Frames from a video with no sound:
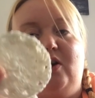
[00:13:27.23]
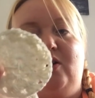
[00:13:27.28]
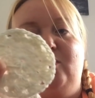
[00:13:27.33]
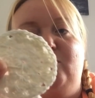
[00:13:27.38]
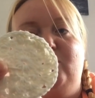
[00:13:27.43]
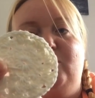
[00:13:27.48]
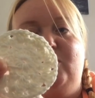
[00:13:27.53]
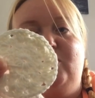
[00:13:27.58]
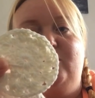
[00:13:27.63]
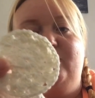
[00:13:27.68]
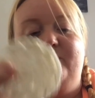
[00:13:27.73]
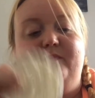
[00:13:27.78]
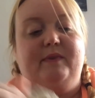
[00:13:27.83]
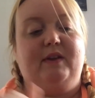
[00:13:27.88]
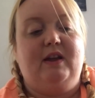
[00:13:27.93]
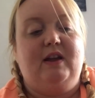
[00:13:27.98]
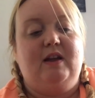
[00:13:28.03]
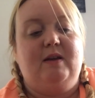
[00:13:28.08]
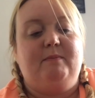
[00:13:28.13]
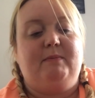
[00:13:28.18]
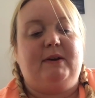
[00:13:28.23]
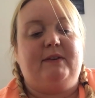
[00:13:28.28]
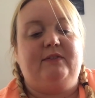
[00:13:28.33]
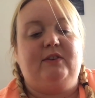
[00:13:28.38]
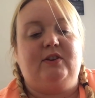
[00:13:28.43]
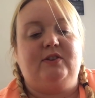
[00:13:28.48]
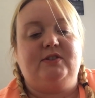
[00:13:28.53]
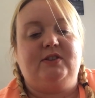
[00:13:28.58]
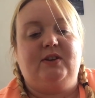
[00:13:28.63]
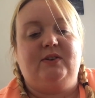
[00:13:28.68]
cotton wool, but
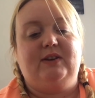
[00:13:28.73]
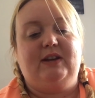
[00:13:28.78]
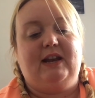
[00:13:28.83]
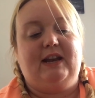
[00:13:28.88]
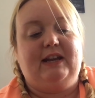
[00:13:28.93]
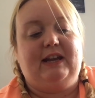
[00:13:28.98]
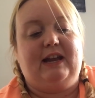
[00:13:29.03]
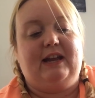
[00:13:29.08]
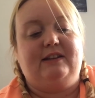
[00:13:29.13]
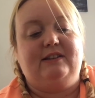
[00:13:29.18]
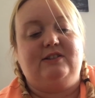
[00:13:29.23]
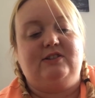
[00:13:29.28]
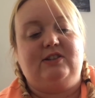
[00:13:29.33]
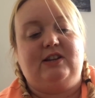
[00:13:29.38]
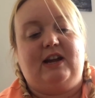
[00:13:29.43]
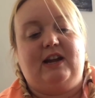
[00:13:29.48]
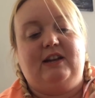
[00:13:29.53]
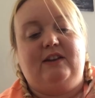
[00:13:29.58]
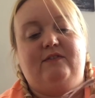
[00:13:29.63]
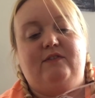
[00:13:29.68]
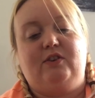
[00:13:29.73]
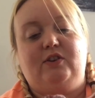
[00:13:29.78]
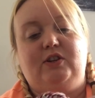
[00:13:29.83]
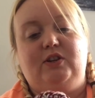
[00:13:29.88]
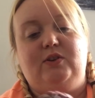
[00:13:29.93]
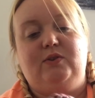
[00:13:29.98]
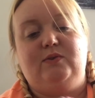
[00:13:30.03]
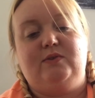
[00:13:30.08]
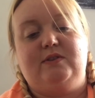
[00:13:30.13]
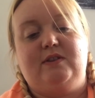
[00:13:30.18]
I've not sewn in any ends yet and I've not
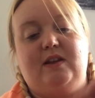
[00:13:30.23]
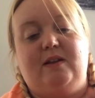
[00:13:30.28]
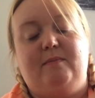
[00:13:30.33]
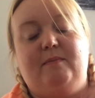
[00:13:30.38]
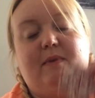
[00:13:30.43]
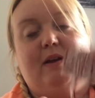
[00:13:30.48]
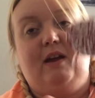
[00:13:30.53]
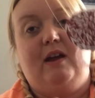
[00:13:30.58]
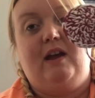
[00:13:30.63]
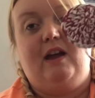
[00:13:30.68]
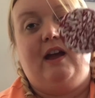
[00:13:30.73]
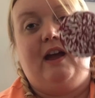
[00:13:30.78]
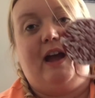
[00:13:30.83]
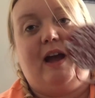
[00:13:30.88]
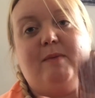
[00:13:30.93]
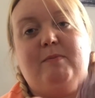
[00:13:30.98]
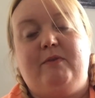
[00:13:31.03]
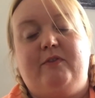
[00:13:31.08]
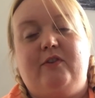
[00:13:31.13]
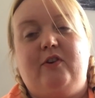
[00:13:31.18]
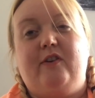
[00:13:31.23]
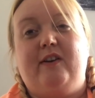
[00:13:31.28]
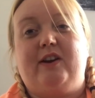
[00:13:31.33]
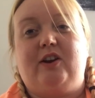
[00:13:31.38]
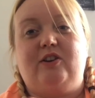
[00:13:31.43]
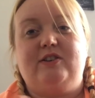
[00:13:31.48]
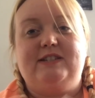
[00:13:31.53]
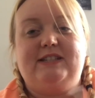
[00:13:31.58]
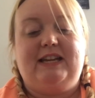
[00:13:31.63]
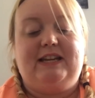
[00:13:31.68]
used them. And before I
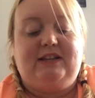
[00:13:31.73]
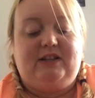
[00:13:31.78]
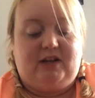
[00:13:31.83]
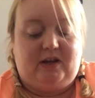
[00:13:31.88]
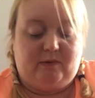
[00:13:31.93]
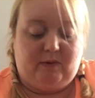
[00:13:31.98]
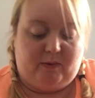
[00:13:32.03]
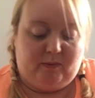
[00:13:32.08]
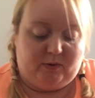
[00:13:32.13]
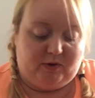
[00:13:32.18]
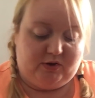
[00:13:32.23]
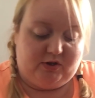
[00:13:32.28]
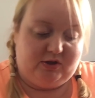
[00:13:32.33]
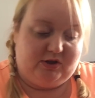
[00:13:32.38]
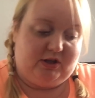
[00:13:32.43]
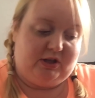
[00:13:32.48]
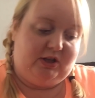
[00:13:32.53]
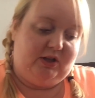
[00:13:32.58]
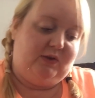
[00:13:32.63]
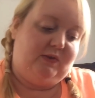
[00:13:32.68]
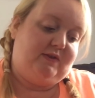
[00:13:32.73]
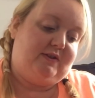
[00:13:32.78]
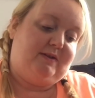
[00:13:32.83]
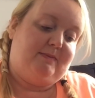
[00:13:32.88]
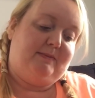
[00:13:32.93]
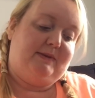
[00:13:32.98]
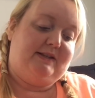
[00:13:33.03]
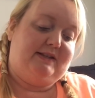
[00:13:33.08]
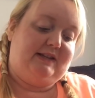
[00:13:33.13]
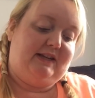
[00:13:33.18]
continue, I wanted to use
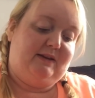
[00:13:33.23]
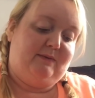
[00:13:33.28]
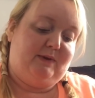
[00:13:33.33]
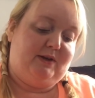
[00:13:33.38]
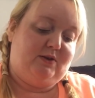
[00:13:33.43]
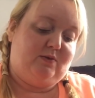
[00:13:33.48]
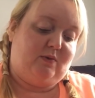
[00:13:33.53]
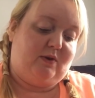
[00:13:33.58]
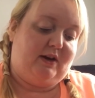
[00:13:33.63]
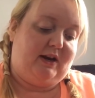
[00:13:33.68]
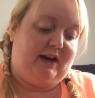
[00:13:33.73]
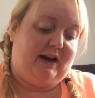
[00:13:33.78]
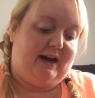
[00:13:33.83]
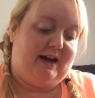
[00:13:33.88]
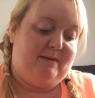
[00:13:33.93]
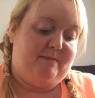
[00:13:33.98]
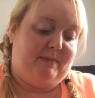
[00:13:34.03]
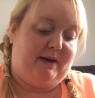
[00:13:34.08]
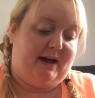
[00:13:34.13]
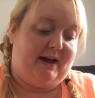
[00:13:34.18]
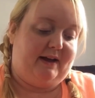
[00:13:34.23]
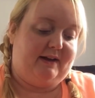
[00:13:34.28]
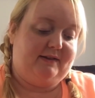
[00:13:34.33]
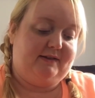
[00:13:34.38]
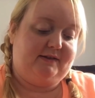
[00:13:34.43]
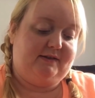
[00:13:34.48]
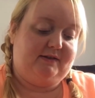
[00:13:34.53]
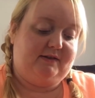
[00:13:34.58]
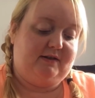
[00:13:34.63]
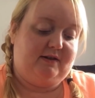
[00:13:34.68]
them and see which one I like
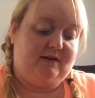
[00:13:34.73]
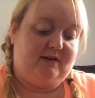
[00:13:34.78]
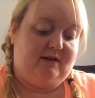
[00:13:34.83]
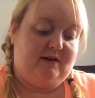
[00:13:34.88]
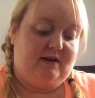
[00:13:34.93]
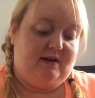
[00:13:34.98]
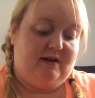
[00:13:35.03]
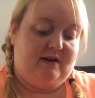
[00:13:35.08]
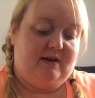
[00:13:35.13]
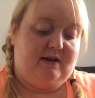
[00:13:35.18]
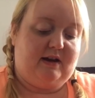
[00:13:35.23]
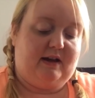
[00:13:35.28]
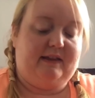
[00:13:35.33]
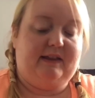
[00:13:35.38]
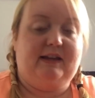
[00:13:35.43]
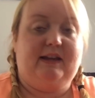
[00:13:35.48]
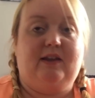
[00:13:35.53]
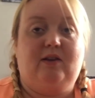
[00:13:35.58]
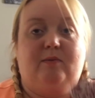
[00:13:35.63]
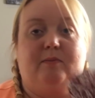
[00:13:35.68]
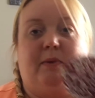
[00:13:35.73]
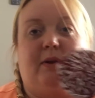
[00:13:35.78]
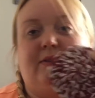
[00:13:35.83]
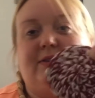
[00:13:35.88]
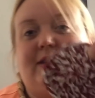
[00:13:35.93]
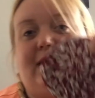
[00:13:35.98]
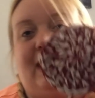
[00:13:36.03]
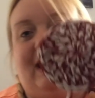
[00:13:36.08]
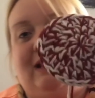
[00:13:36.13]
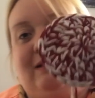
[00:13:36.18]
best. I think it'll
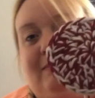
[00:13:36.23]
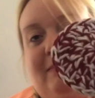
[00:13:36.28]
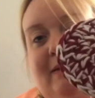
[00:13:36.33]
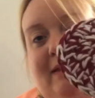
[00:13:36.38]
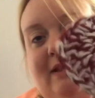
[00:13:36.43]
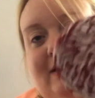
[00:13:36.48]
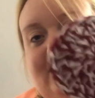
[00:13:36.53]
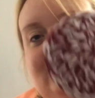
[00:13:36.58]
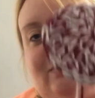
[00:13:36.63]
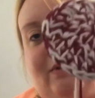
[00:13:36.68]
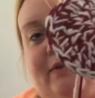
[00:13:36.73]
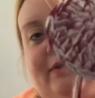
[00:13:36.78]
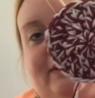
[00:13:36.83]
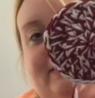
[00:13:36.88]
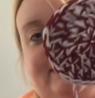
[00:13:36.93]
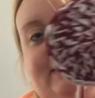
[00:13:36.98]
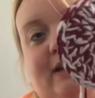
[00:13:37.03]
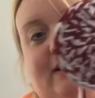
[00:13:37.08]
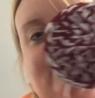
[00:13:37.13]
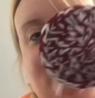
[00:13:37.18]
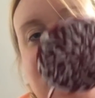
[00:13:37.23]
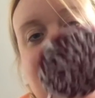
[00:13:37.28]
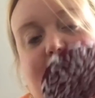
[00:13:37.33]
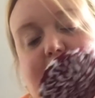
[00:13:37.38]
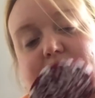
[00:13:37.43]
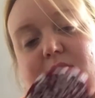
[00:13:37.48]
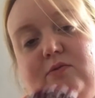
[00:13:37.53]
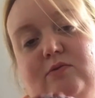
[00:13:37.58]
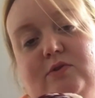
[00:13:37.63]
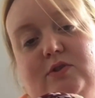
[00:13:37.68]
most likely be this one that's
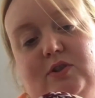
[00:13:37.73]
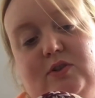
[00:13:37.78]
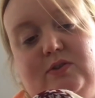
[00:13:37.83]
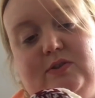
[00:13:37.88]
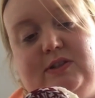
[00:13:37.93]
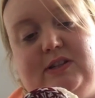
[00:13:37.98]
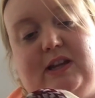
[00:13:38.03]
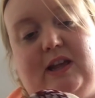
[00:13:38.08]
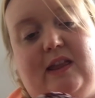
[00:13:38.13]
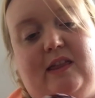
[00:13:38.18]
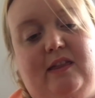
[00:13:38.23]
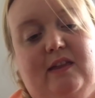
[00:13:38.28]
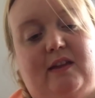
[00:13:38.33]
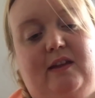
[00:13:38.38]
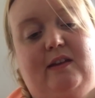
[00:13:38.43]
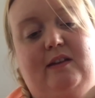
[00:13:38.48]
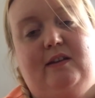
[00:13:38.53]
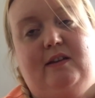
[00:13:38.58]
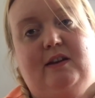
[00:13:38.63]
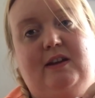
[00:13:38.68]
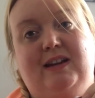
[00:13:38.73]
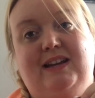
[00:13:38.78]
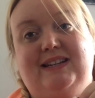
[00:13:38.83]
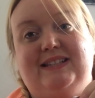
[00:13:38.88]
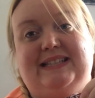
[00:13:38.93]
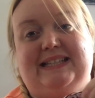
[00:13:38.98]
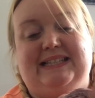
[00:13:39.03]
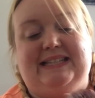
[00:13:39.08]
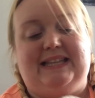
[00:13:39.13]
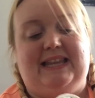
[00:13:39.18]
held together
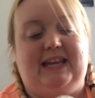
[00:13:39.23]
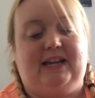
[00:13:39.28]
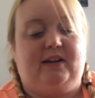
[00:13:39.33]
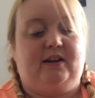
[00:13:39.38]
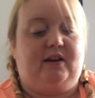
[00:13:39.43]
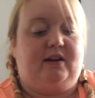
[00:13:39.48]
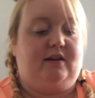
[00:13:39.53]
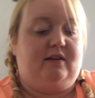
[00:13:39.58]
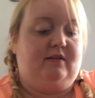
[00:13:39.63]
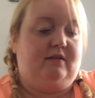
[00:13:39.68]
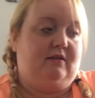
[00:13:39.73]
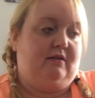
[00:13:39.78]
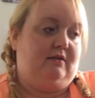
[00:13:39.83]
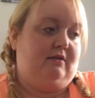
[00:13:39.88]
because it's thicker.